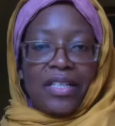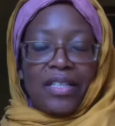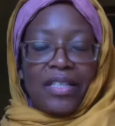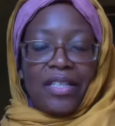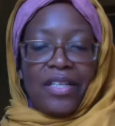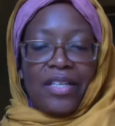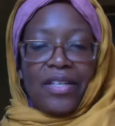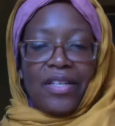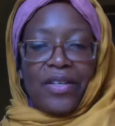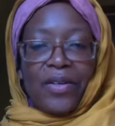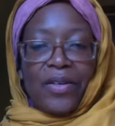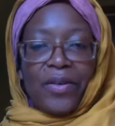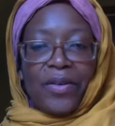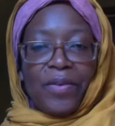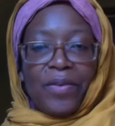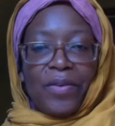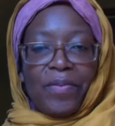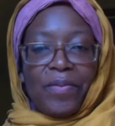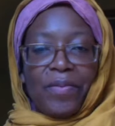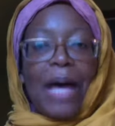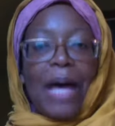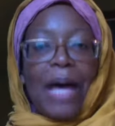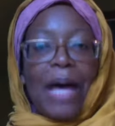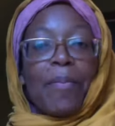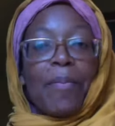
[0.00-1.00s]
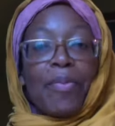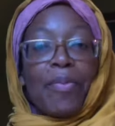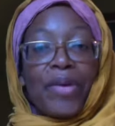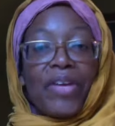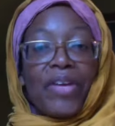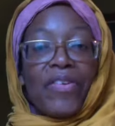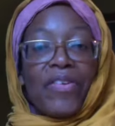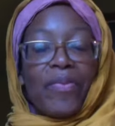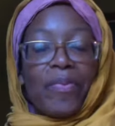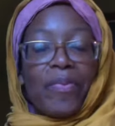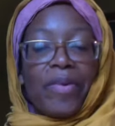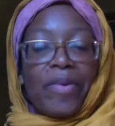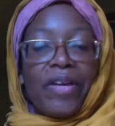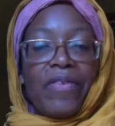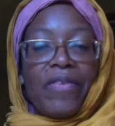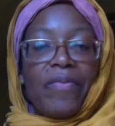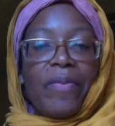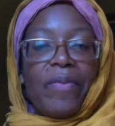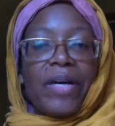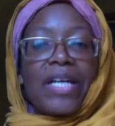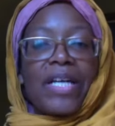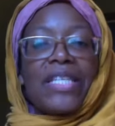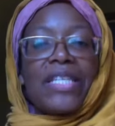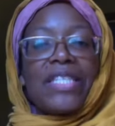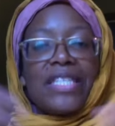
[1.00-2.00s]
you know, not brief,
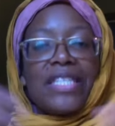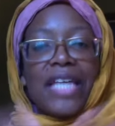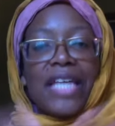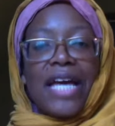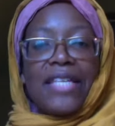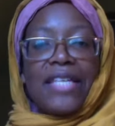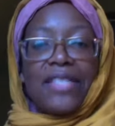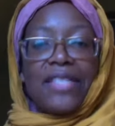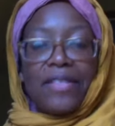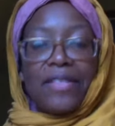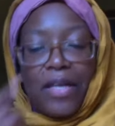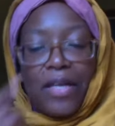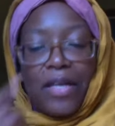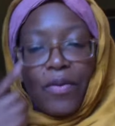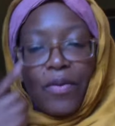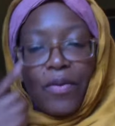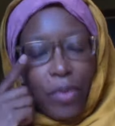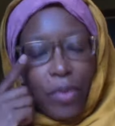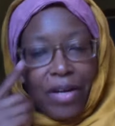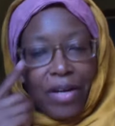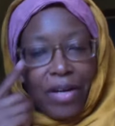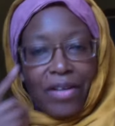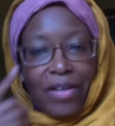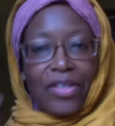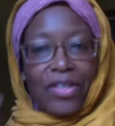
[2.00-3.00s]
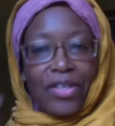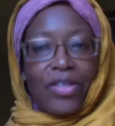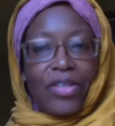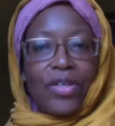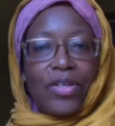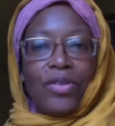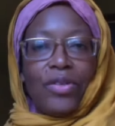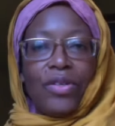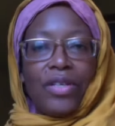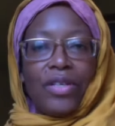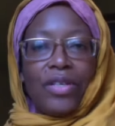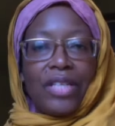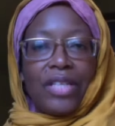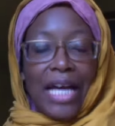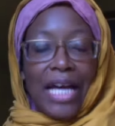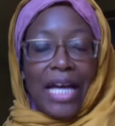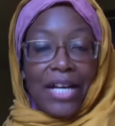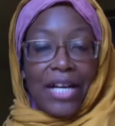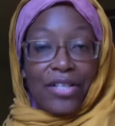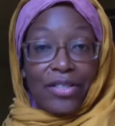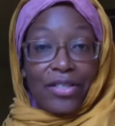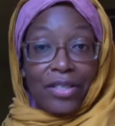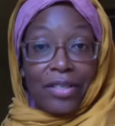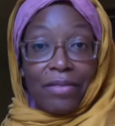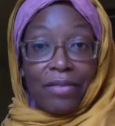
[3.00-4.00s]
but concise enough where, you know, you can
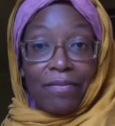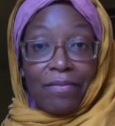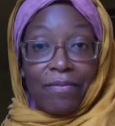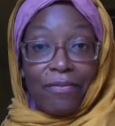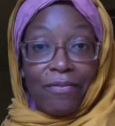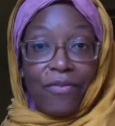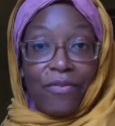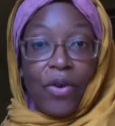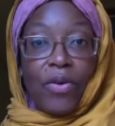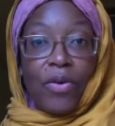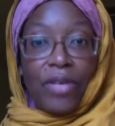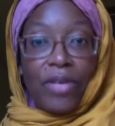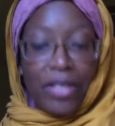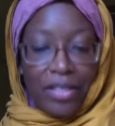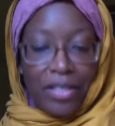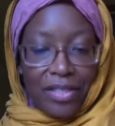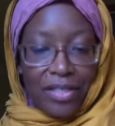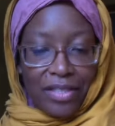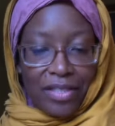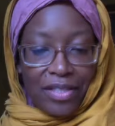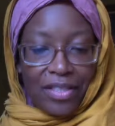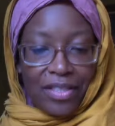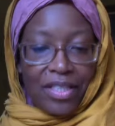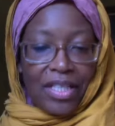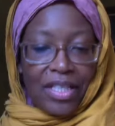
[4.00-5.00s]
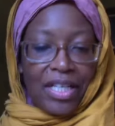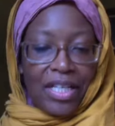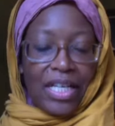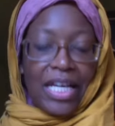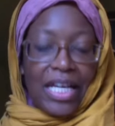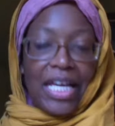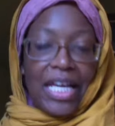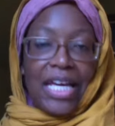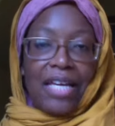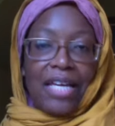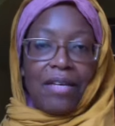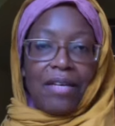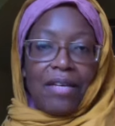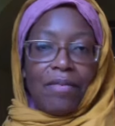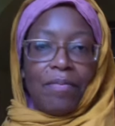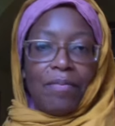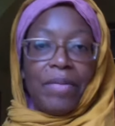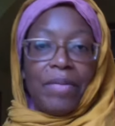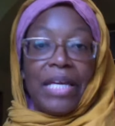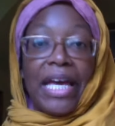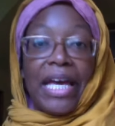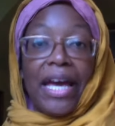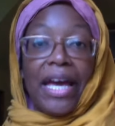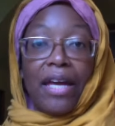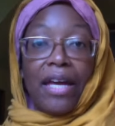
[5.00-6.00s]
actually focus and
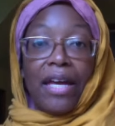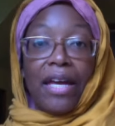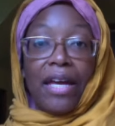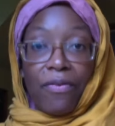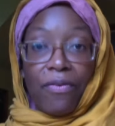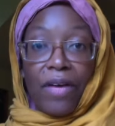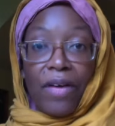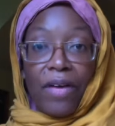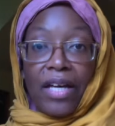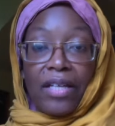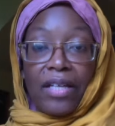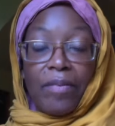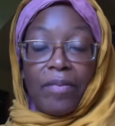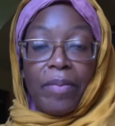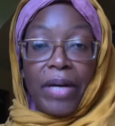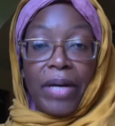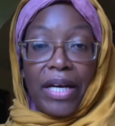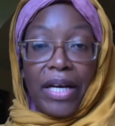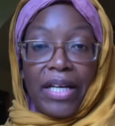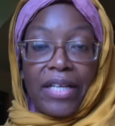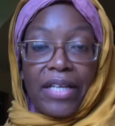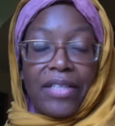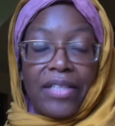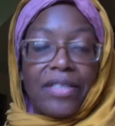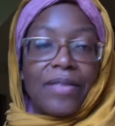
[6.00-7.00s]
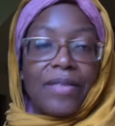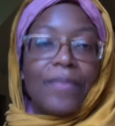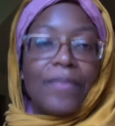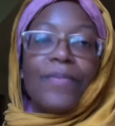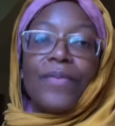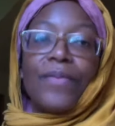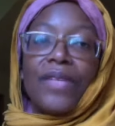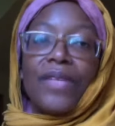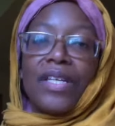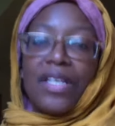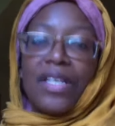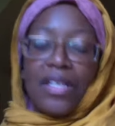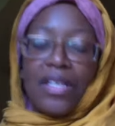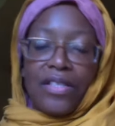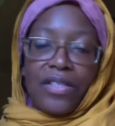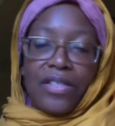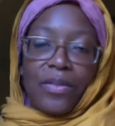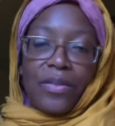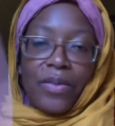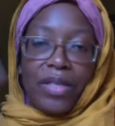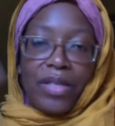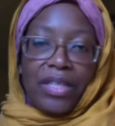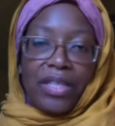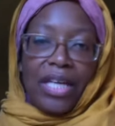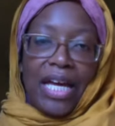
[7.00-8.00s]
be edified by it.
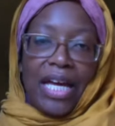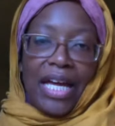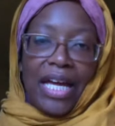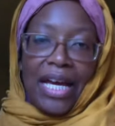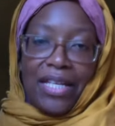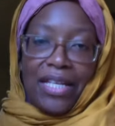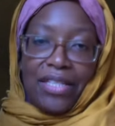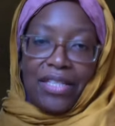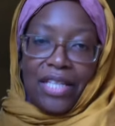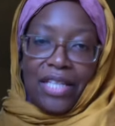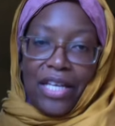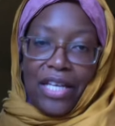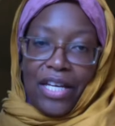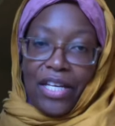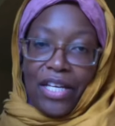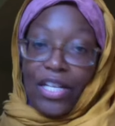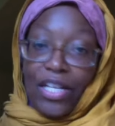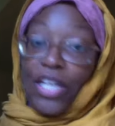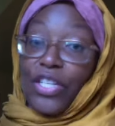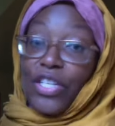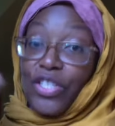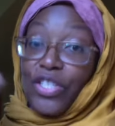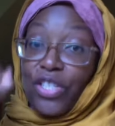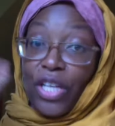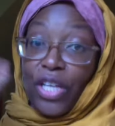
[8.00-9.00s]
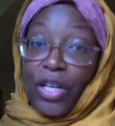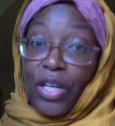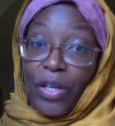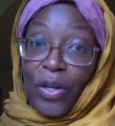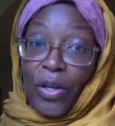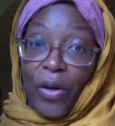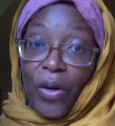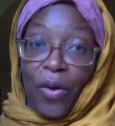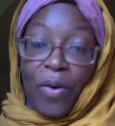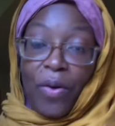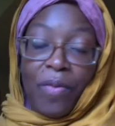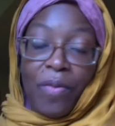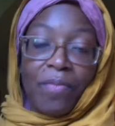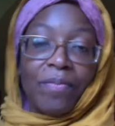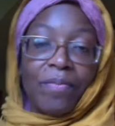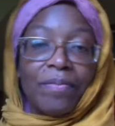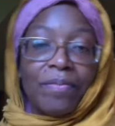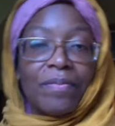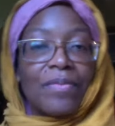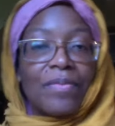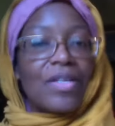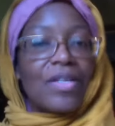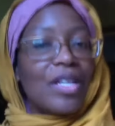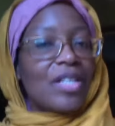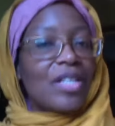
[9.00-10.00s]
So with that, I say shalom,
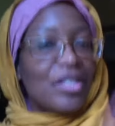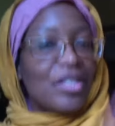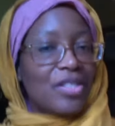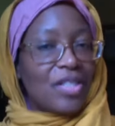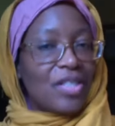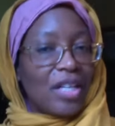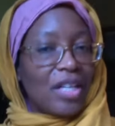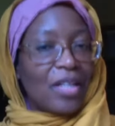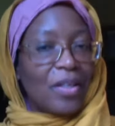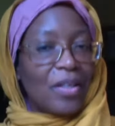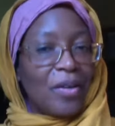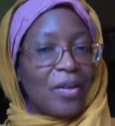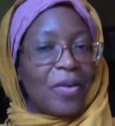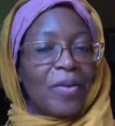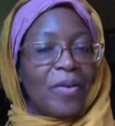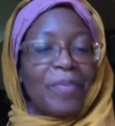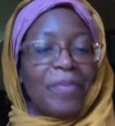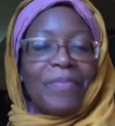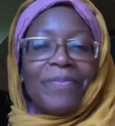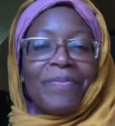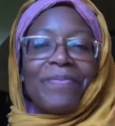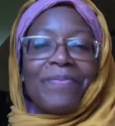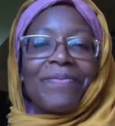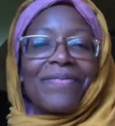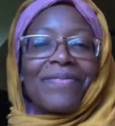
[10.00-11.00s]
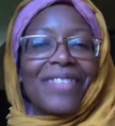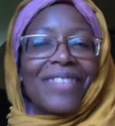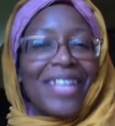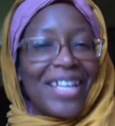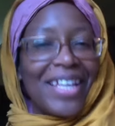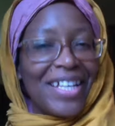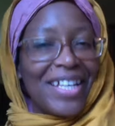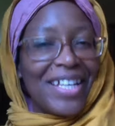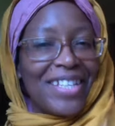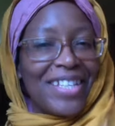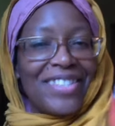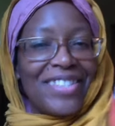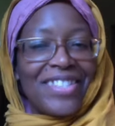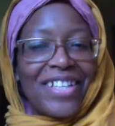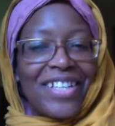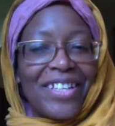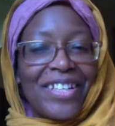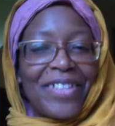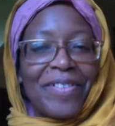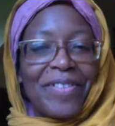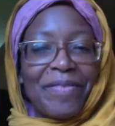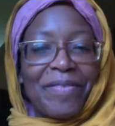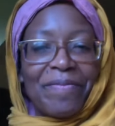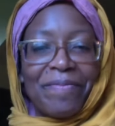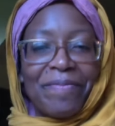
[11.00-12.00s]
shalom, and
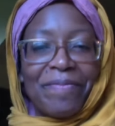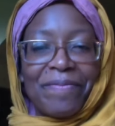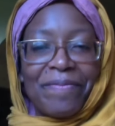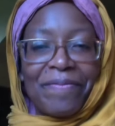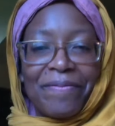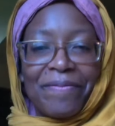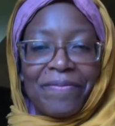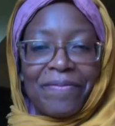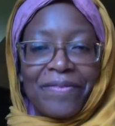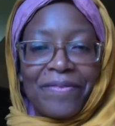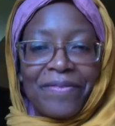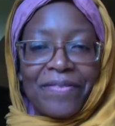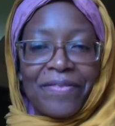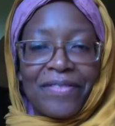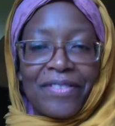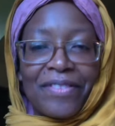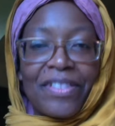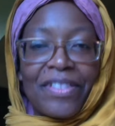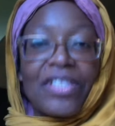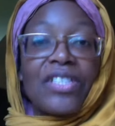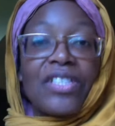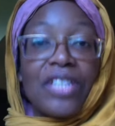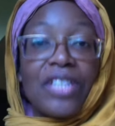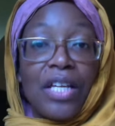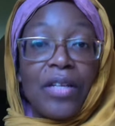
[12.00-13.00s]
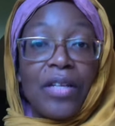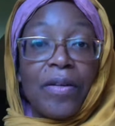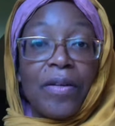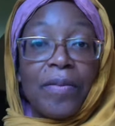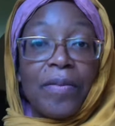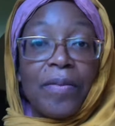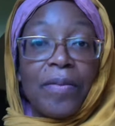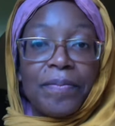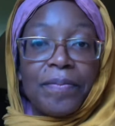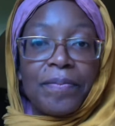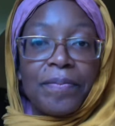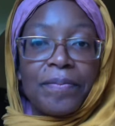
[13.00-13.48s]
shalom. Shalom.